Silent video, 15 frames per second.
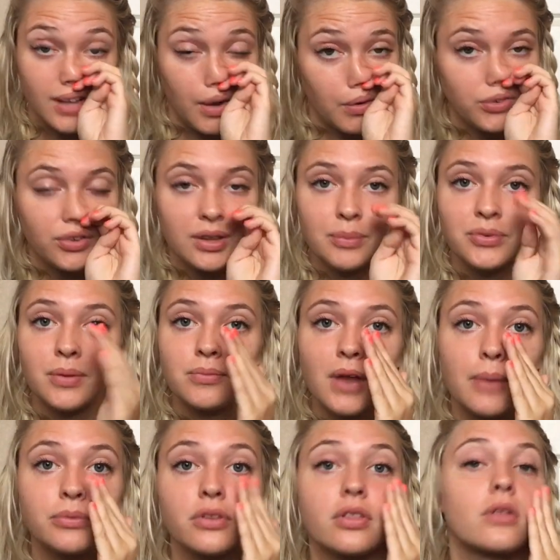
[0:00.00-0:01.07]
I would sleep
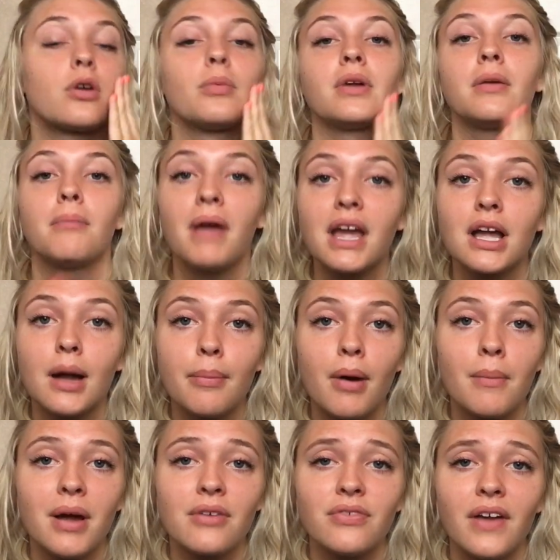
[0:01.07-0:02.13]
sometimes with a little bit of makeup
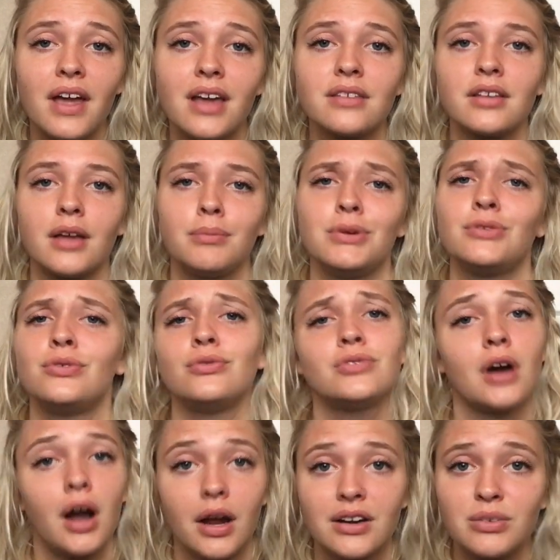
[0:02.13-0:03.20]
on my face. I'd be too
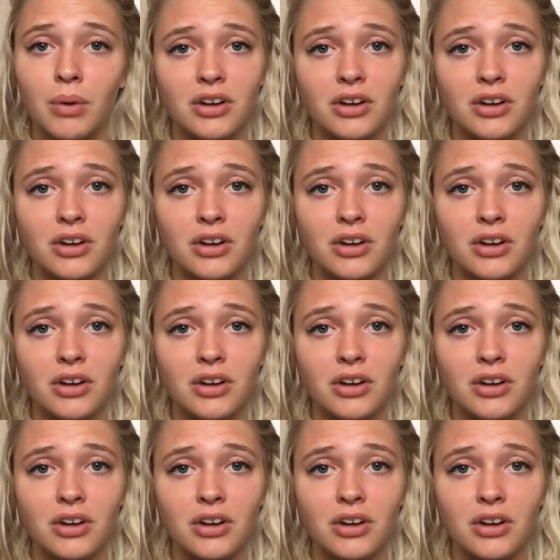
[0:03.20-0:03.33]
tired to